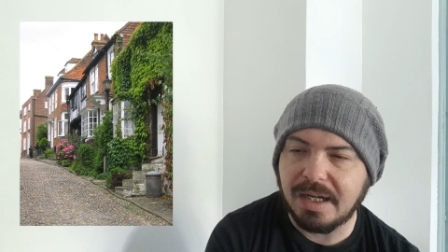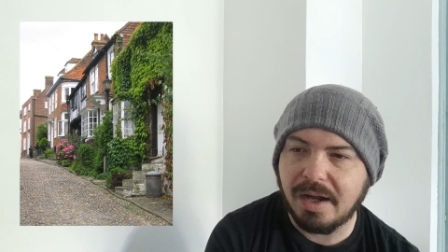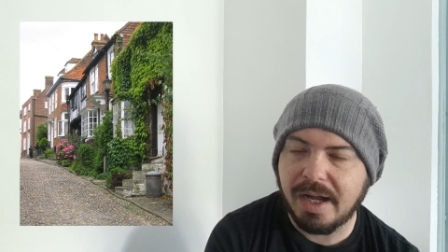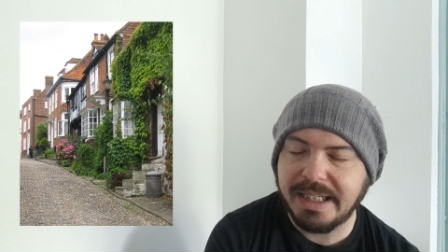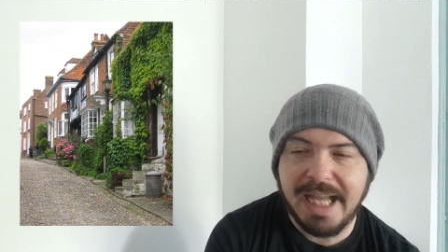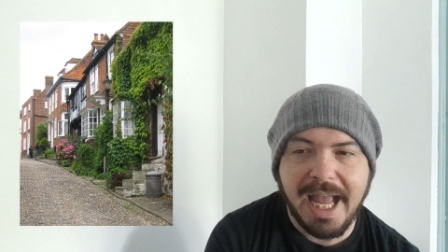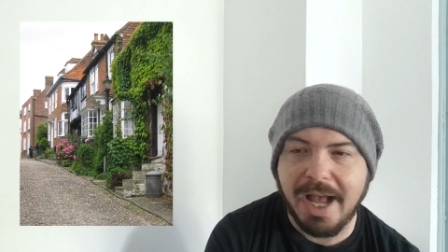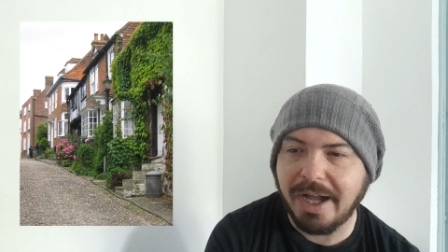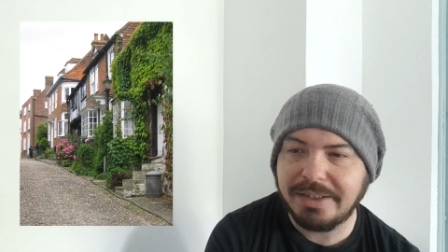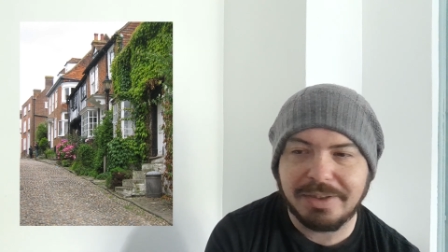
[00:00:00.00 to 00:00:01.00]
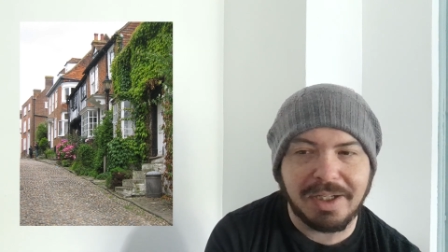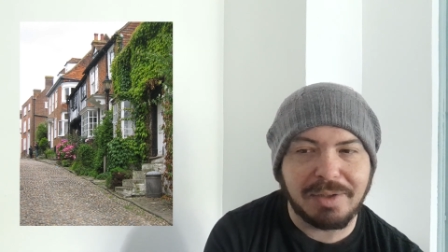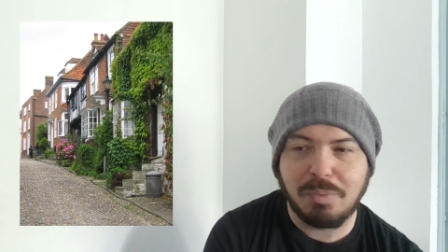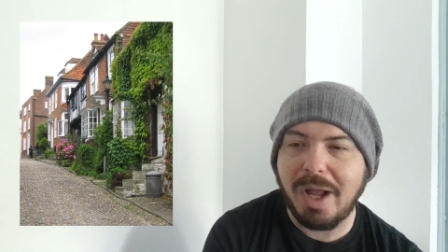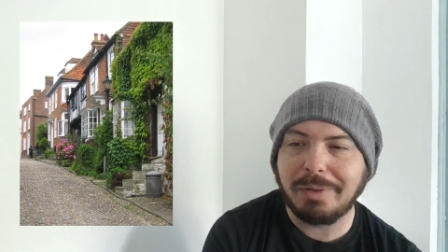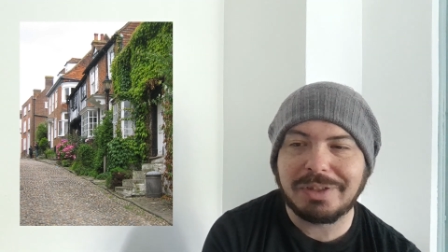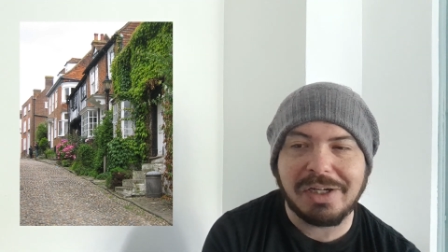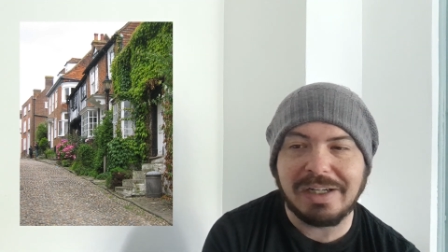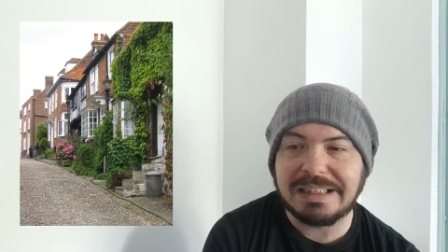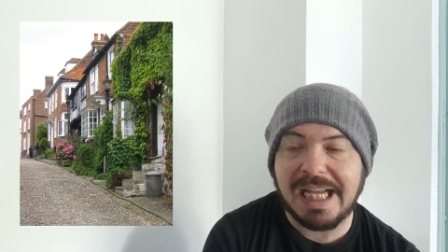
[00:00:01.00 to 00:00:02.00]
What else
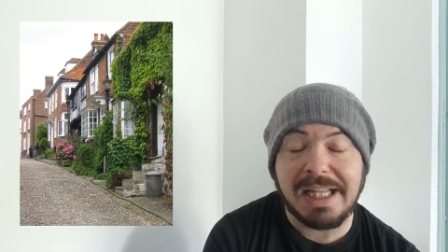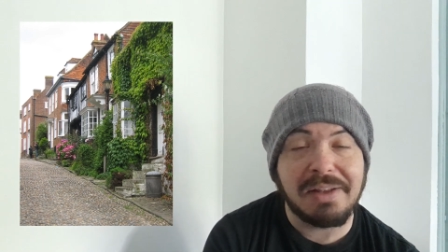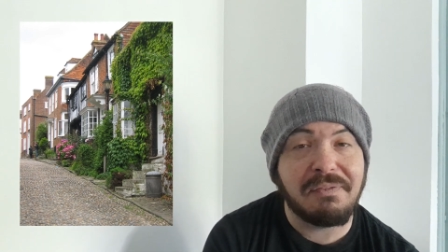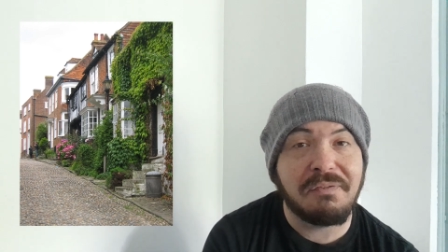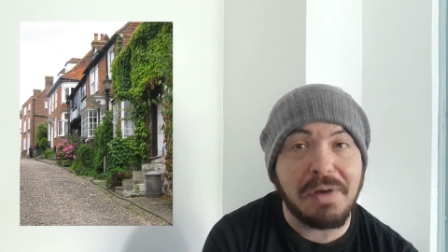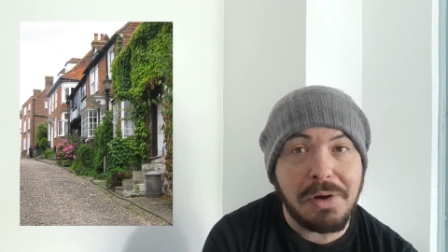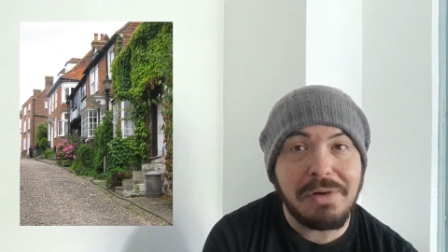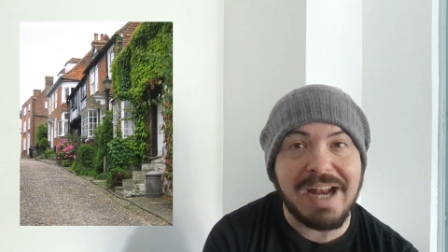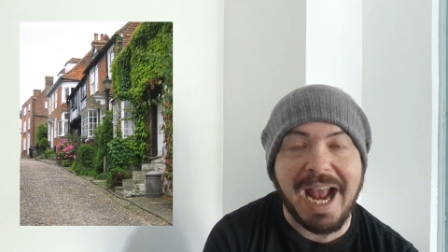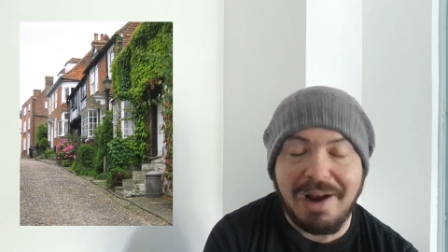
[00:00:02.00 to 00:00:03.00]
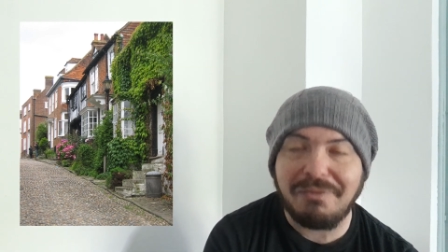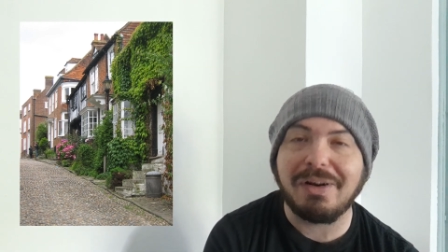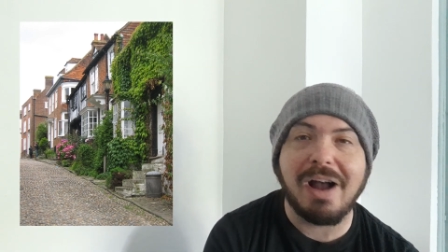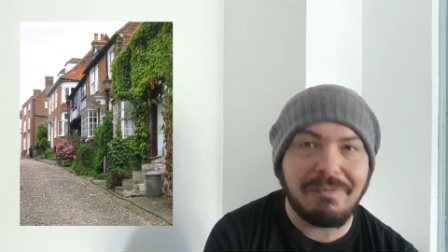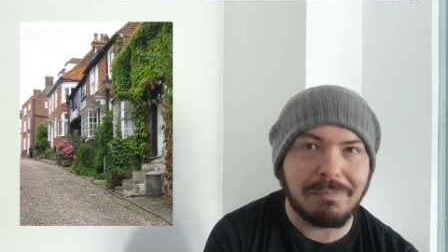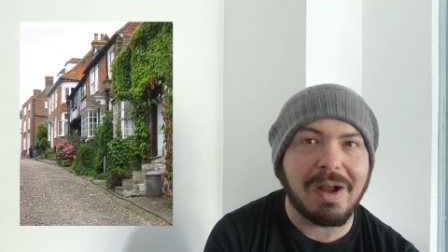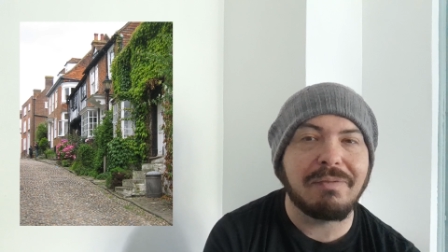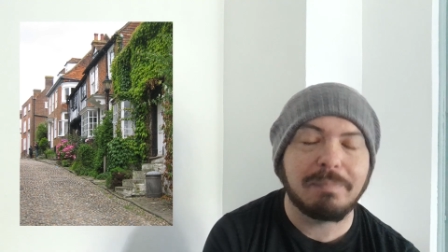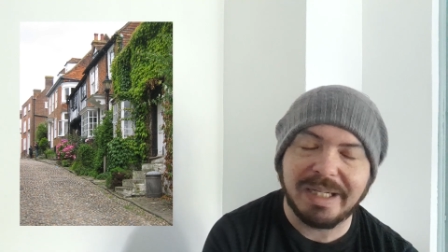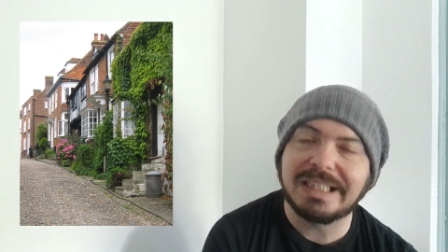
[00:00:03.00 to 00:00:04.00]
can I say? The food,
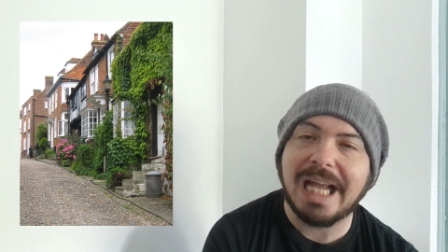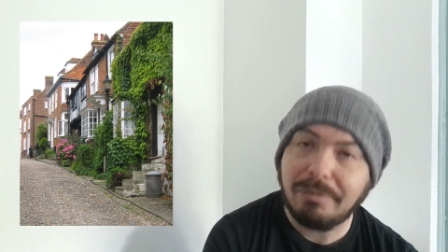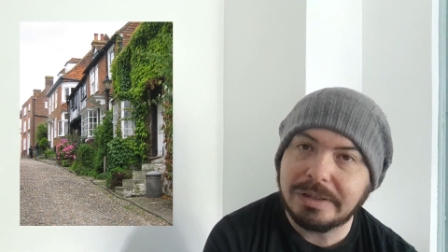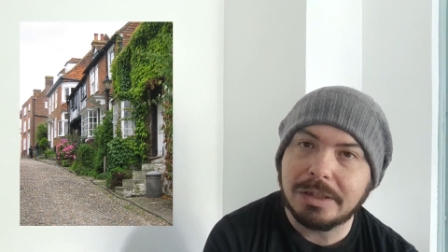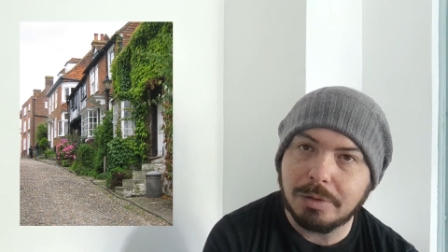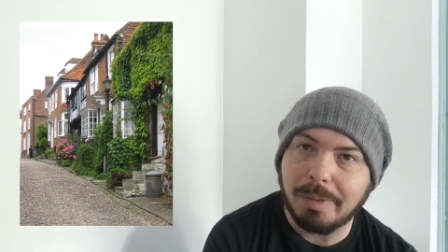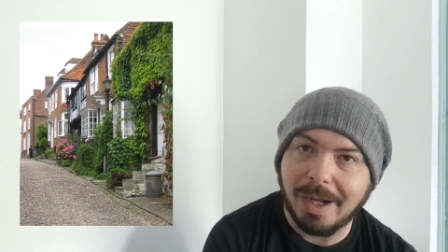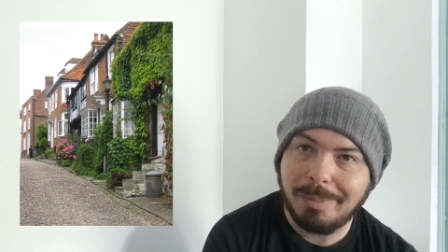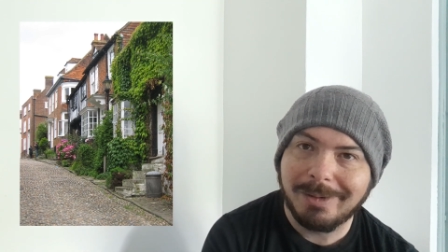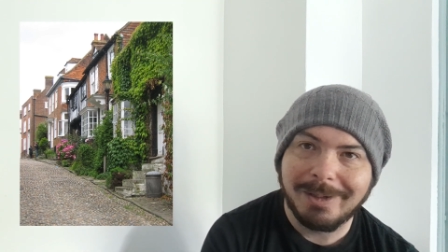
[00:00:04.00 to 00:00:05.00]
I've been to every single pub.